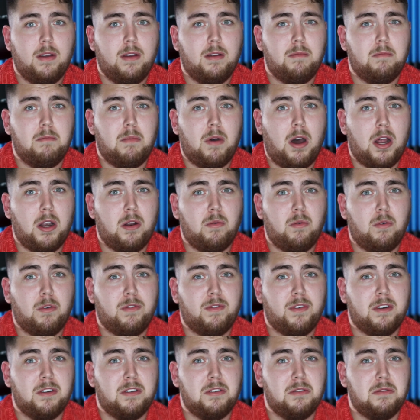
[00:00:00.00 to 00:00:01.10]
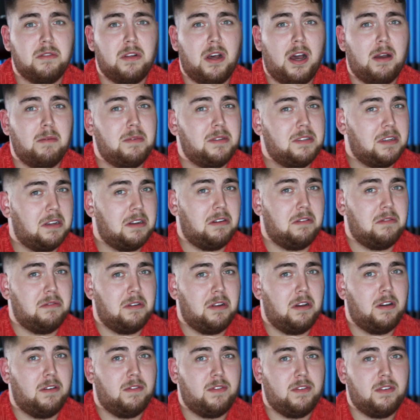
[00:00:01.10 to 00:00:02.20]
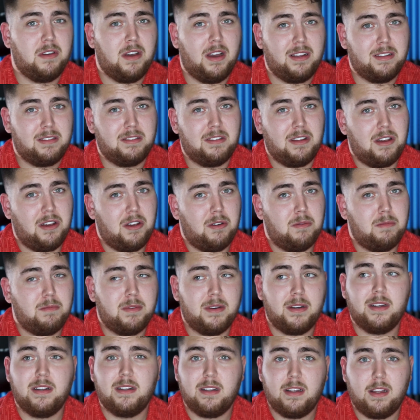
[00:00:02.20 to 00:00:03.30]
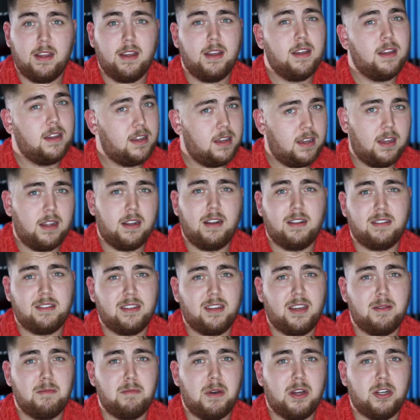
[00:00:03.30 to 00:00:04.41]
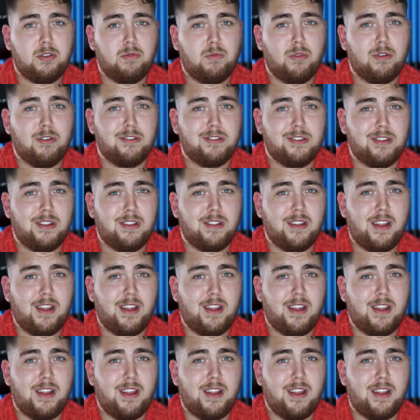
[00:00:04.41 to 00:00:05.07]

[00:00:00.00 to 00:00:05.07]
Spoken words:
Modern Warfare 2 lobbies. I don't know if you guys know, but it doesn't get much worse than